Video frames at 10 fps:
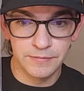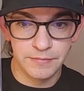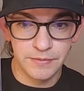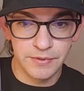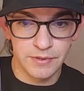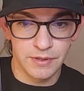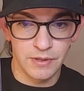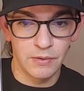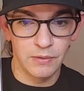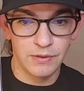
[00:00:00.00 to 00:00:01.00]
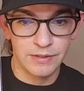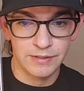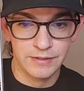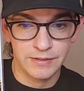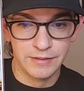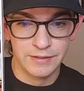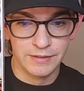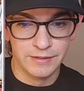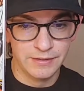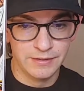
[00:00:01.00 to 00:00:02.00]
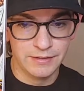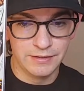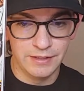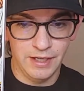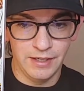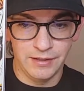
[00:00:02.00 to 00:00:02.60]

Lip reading: So yeah.